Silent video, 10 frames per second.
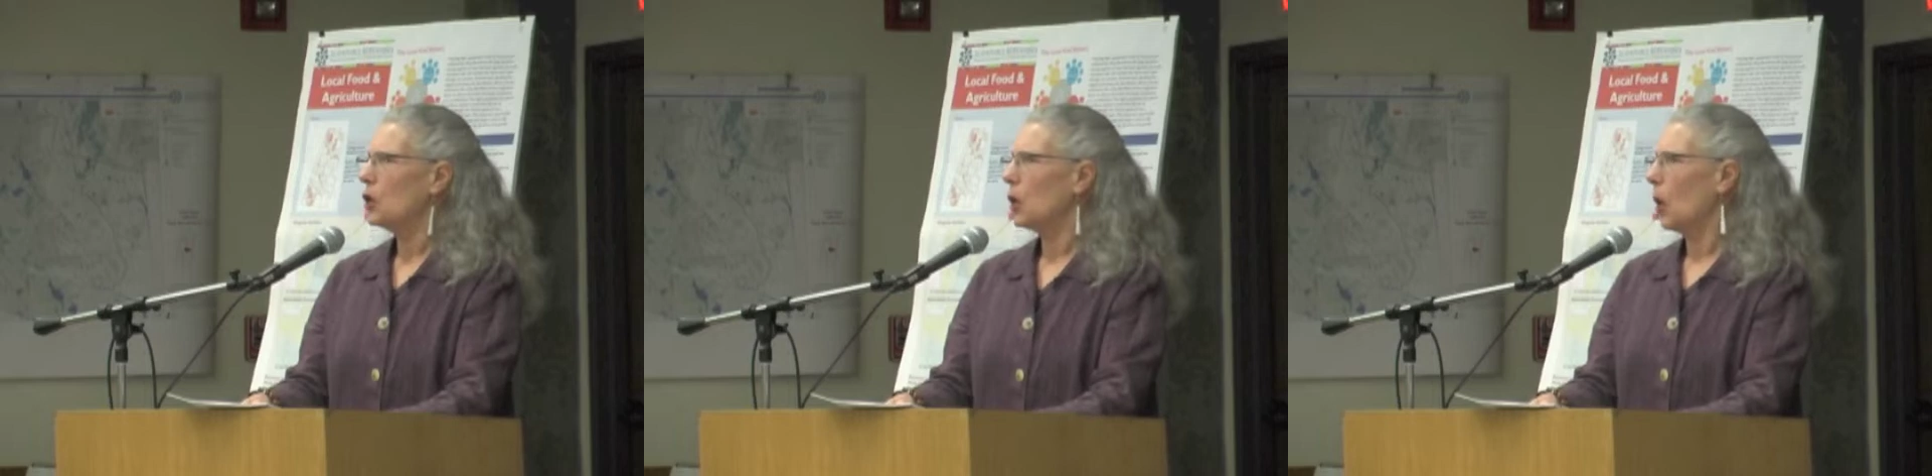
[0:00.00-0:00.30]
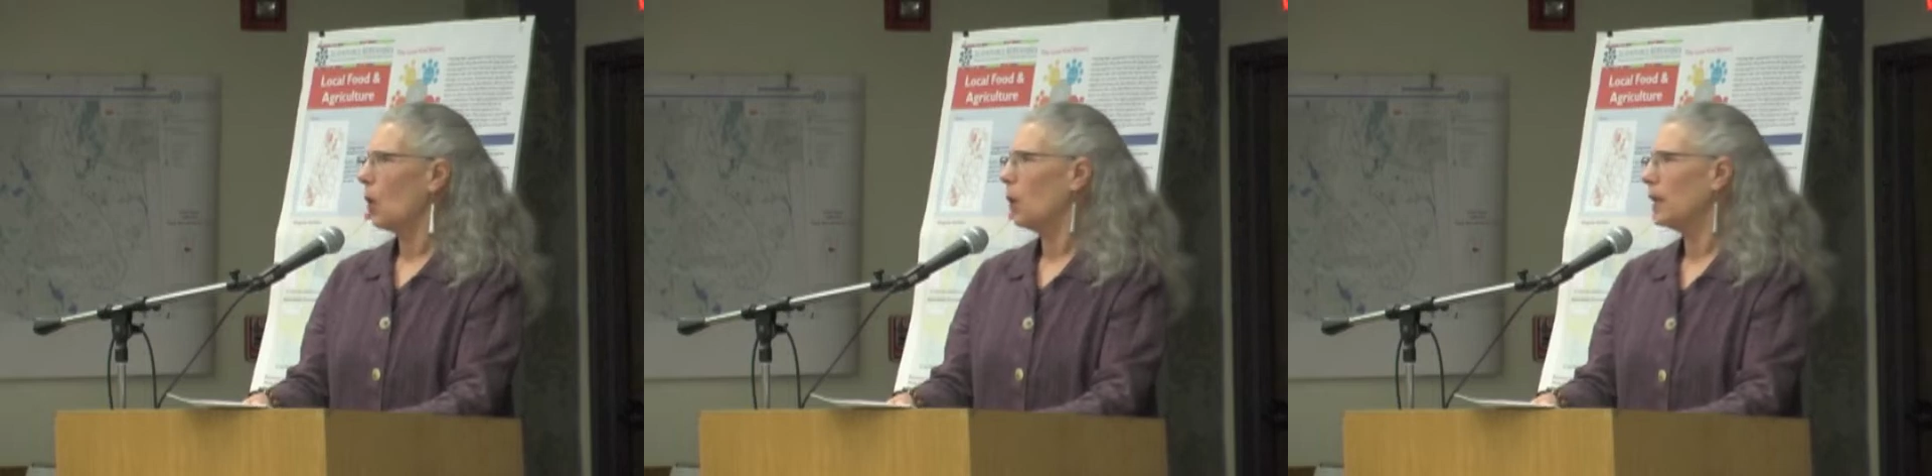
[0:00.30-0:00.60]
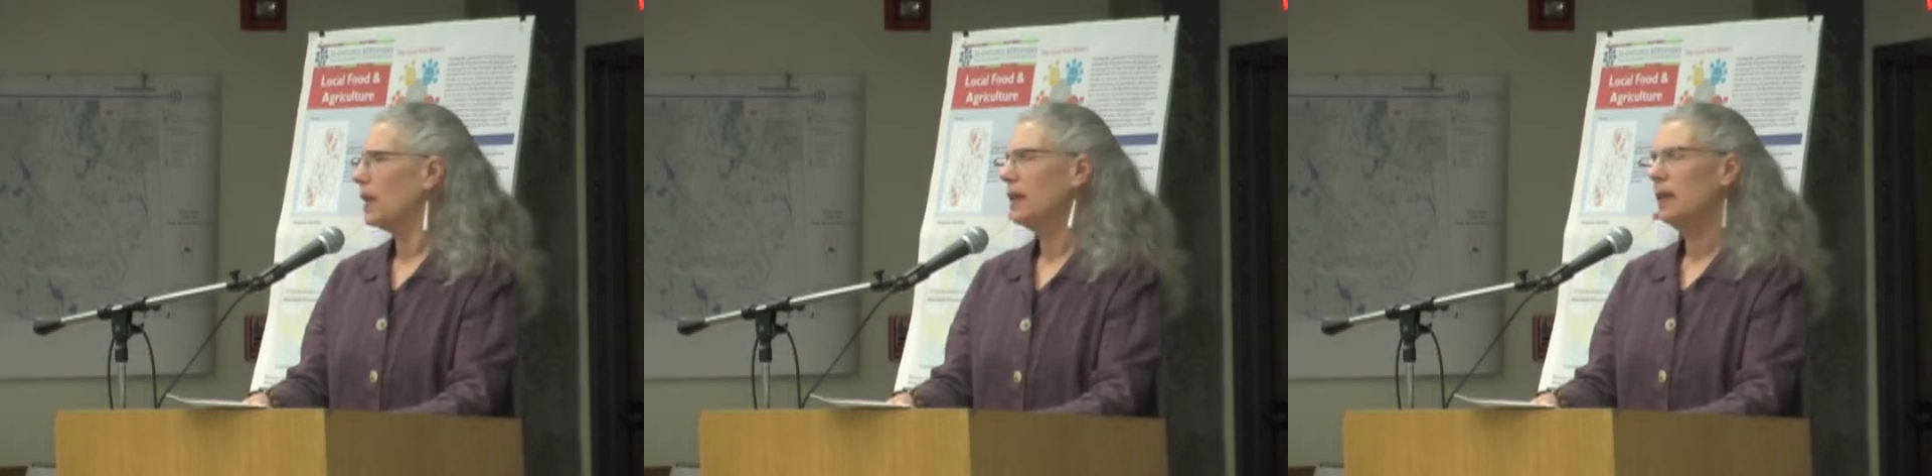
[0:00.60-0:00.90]
So
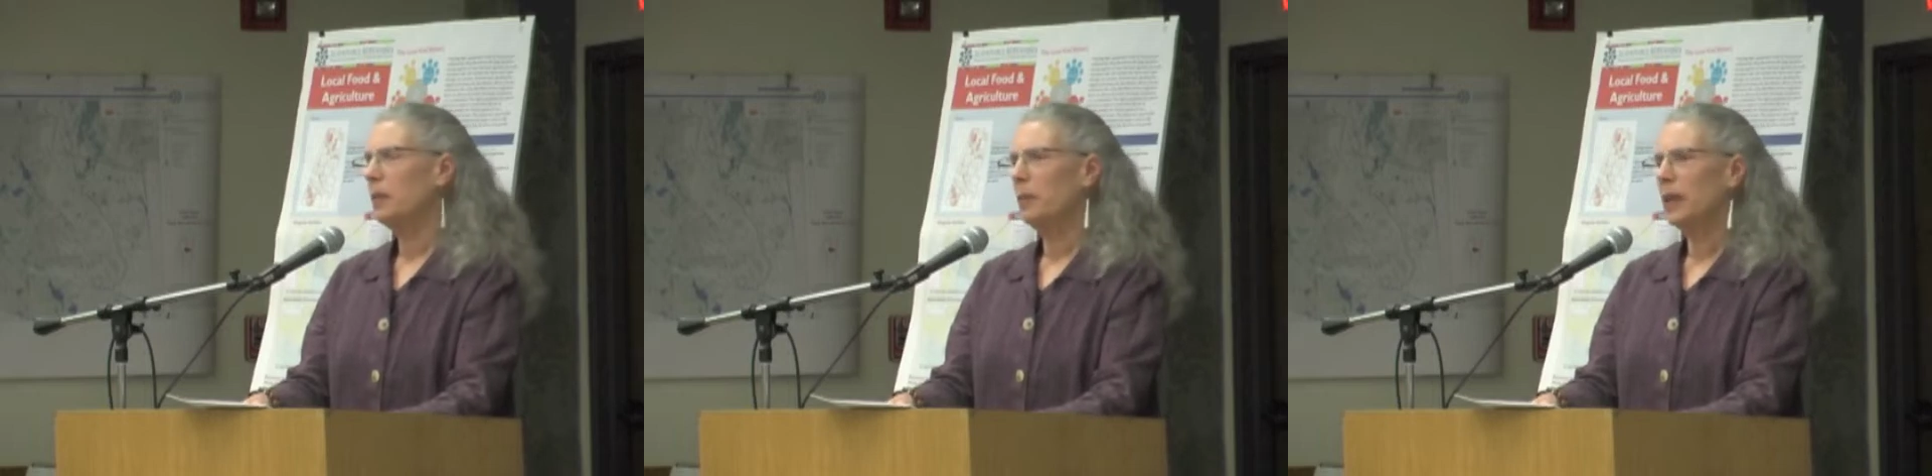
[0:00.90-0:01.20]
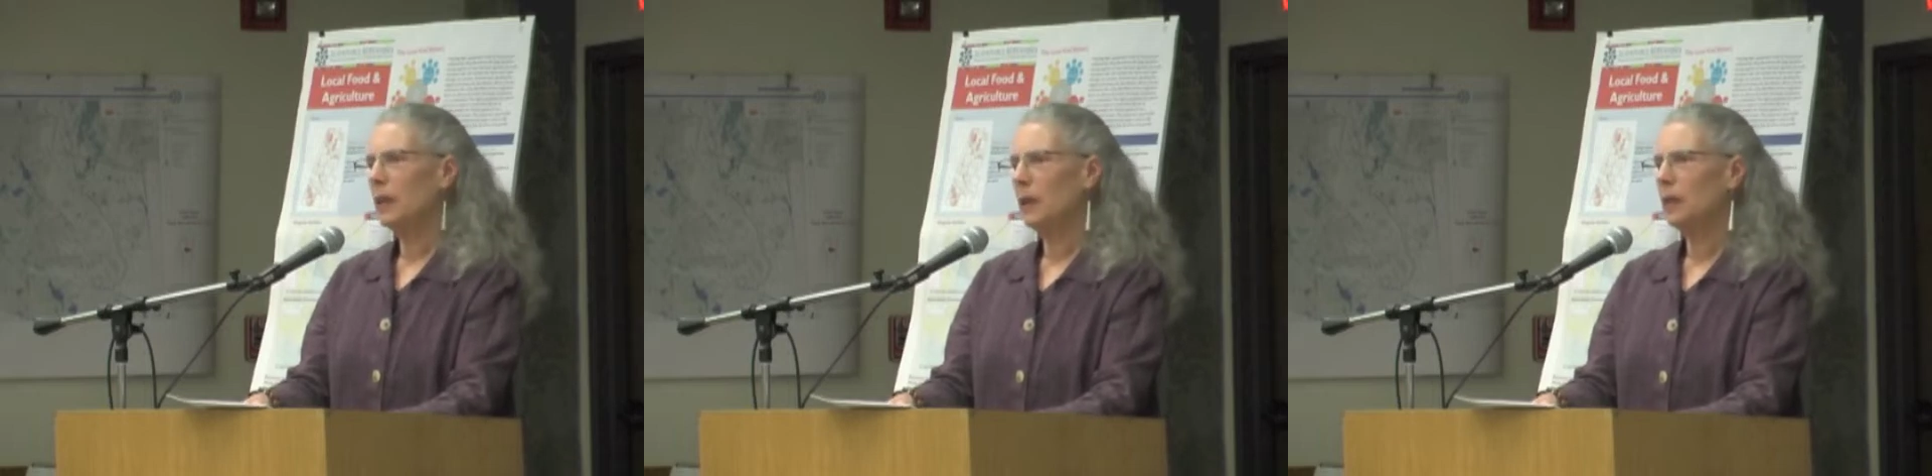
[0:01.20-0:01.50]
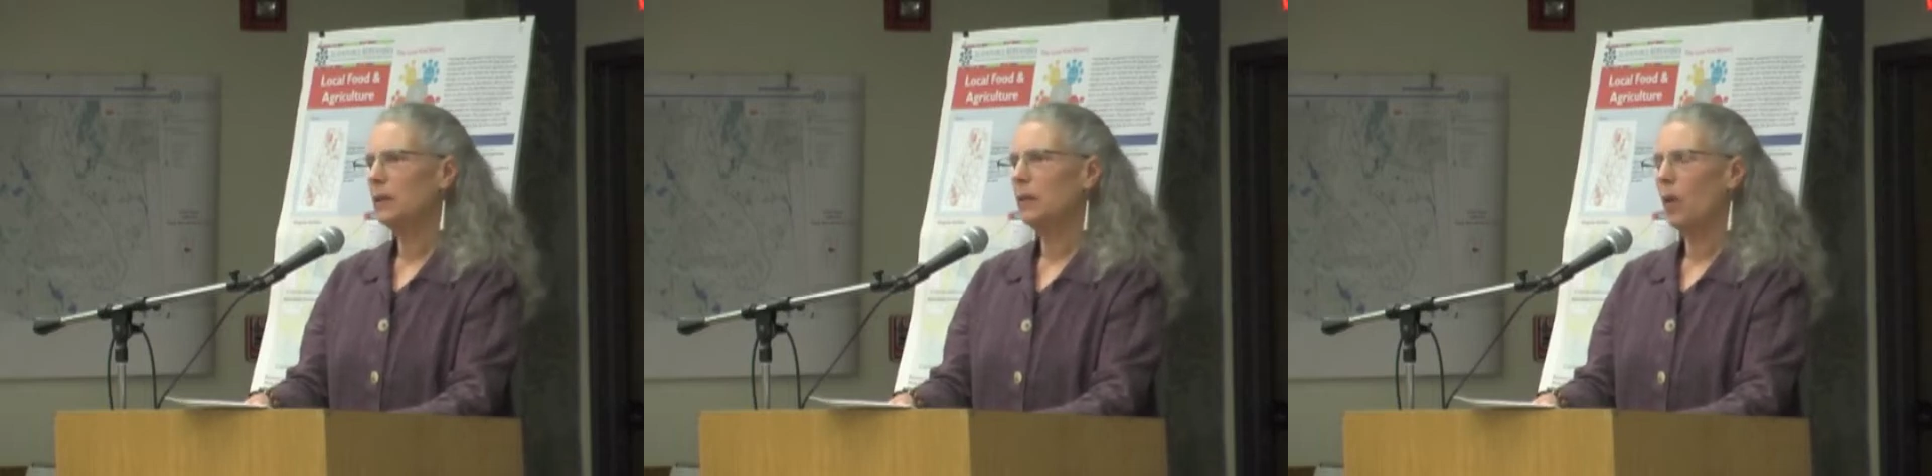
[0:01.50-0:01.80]
we need to build